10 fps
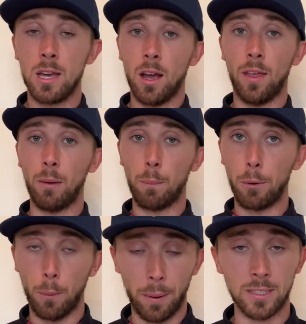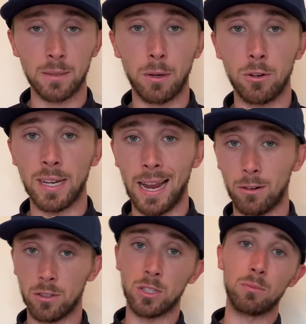And then we'd put a putting mirror down
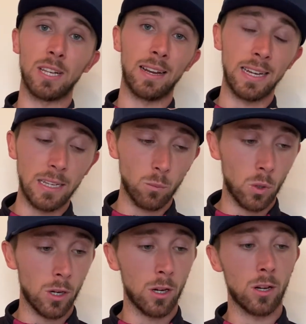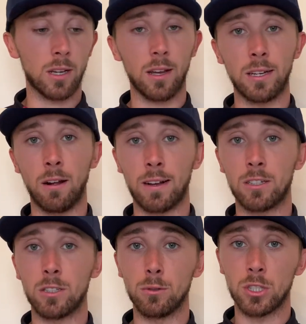and do some technique work. I
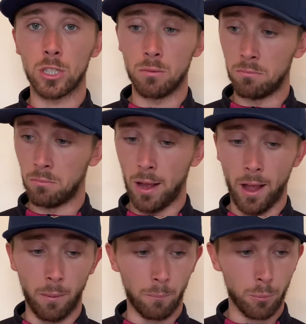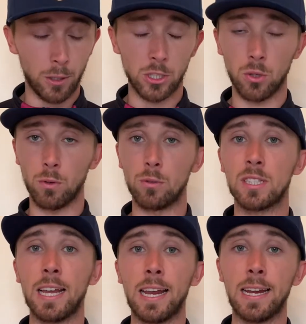could do some pre-shot
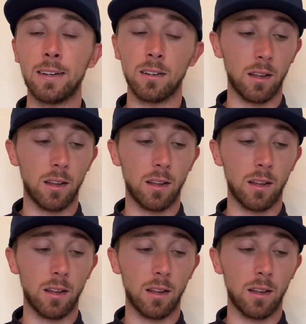routine.